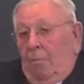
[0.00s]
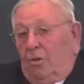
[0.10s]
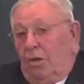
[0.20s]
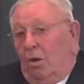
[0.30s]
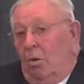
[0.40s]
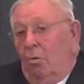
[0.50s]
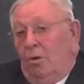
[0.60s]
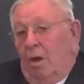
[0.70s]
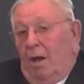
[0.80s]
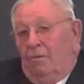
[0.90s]
But you know,
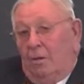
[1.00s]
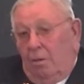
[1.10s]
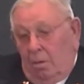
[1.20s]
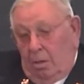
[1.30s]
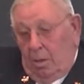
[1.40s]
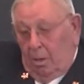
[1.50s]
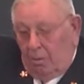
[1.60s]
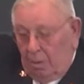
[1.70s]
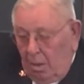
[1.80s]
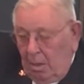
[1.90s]
when you have a
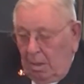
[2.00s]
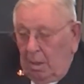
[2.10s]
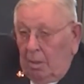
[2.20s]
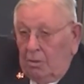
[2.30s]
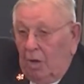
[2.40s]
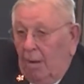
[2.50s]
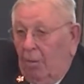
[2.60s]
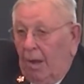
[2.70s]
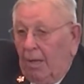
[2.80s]
job